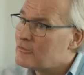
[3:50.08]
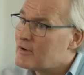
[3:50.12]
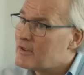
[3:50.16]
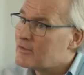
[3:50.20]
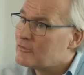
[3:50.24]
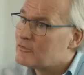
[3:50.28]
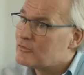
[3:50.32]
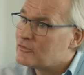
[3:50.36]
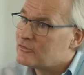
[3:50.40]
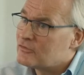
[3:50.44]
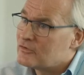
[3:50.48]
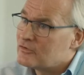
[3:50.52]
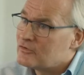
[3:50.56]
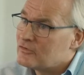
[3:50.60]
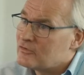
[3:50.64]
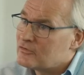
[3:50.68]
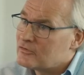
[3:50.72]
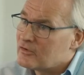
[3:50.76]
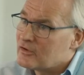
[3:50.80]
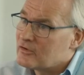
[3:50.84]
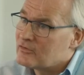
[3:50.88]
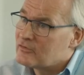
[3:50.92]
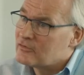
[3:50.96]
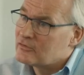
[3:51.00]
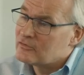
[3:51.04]
around the city
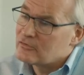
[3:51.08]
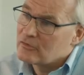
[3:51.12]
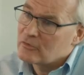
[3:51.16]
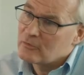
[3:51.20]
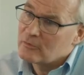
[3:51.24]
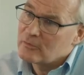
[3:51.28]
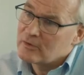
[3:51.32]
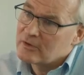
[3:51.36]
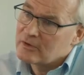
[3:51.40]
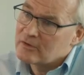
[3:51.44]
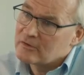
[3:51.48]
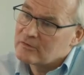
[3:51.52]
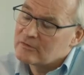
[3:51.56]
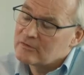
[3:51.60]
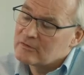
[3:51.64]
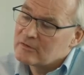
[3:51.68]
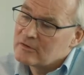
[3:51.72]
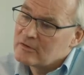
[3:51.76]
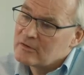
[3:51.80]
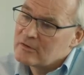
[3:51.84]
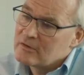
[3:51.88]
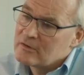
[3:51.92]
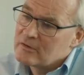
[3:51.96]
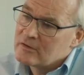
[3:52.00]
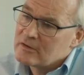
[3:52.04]
centre so we can
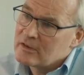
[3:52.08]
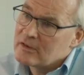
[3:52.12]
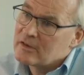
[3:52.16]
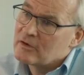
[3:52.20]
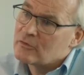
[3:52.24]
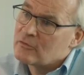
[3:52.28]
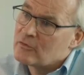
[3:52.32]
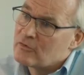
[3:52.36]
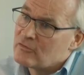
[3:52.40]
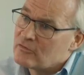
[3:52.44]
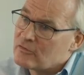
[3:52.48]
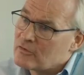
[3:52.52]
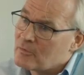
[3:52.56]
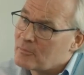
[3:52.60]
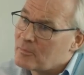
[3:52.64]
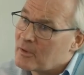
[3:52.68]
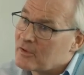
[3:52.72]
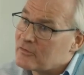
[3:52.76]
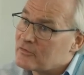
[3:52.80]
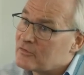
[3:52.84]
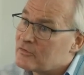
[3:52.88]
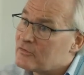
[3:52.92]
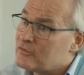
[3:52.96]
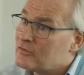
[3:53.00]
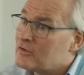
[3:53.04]
increase
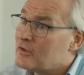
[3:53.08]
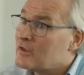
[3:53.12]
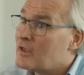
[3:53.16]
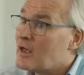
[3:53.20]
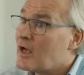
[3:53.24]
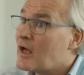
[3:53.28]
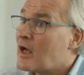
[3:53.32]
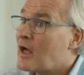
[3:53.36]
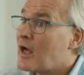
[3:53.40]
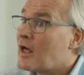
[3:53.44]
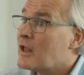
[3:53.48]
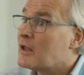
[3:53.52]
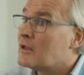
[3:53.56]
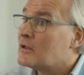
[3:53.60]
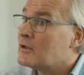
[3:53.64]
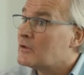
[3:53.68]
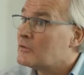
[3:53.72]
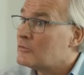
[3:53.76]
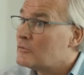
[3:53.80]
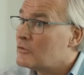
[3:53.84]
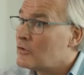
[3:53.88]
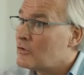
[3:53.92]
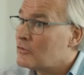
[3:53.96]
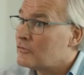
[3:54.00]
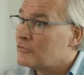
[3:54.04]
capacity at
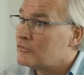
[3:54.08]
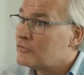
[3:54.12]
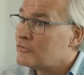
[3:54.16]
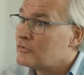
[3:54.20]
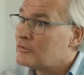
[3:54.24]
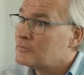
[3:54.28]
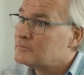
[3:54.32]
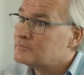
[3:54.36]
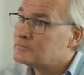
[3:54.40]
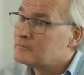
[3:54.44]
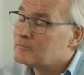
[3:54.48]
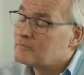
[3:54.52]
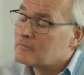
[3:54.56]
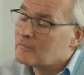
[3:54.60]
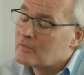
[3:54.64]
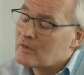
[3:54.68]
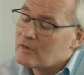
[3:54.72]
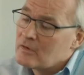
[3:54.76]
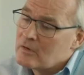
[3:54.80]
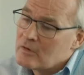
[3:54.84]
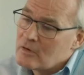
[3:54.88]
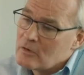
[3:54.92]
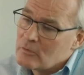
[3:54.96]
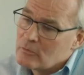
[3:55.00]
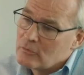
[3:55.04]
low cost.
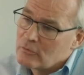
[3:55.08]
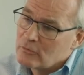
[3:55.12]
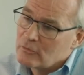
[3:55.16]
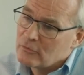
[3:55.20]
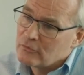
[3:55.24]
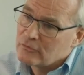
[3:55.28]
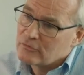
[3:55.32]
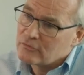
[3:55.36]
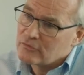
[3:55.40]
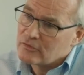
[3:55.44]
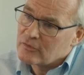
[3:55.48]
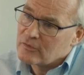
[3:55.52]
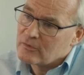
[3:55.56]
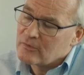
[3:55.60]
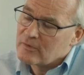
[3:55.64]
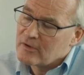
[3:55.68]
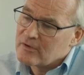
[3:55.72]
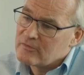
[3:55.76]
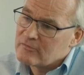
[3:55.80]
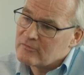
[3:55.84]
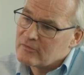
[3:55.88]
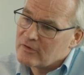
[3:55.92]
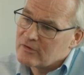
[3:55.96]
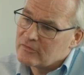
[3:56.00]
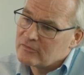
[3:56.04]
We're also
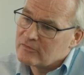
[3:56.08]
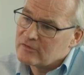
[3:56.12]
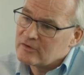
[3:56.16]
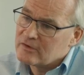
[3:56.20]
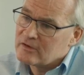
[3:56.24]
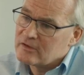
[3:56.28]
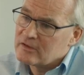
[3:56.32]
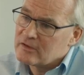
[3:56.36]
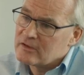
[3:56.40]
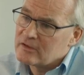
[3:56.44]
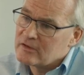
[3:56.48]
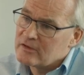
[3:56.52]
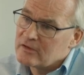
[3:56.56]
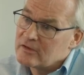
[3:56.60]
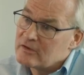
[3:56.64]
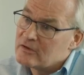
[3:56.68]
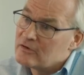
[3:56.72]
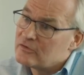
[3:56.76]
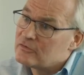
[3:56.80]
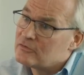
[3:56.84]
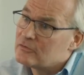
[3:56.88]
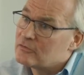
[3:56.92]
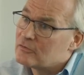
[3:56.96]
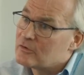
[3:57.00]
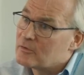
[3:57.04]
investing in
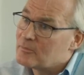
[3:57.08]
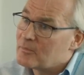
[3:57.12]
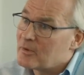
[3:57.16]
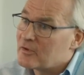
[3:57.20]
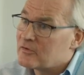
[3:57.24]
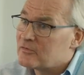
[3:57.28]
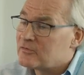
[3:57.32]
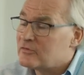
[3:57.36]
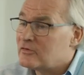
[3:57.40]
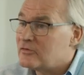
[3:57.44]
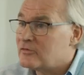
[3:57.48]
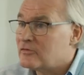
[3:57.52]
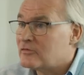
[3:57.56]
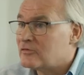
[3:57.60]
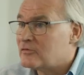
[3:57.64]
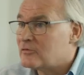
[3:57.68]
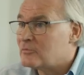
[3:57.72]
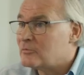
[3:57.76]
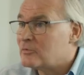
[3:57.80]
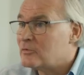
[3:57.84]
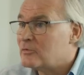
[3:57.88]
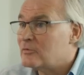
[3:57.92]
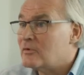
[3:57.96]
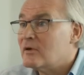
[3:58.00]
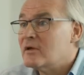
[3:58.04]
additional capacity to
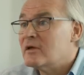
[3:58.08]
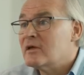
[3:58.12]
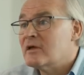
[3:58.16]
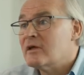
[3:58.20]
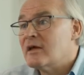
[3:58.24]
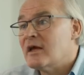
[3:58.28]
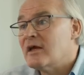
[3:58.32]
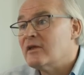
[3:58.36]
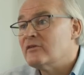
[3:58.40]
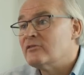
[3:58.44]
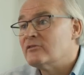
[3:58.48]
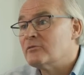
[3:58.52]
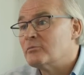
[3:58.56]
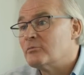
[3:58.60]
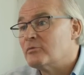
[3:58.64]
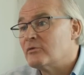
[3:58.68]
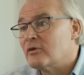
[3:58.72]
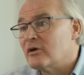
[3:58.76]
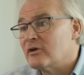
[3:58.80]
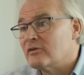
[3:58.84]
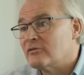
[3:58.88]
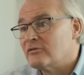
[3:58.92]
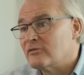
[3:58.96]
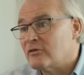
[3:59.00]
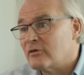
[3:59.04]
support
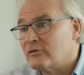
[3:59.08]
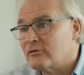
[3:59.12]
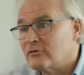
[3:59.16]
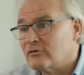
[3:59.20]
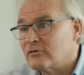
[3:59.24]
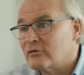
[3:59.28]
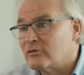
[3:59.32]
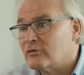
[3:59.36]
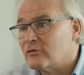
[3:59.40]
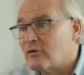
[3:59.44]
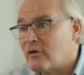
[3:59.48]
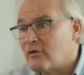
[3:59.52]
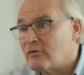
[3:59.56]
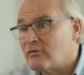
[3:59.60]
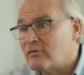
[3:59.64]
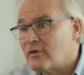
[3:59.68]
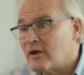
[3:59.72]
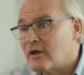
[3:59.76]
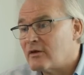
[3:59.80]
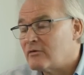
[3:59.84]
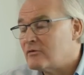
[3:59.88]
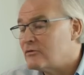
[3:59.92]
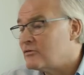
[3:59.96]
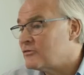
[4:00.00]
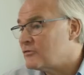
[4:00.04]
enterprise zones and growth
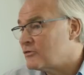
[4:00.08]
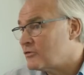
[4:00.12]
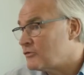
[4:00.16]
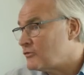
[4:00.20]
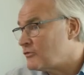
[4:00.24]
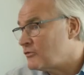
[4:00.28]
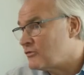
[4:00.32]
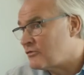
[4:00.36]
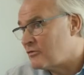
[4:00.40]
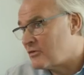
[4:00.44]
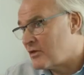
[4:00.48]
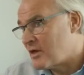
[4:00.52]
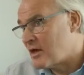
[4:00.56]
areas such as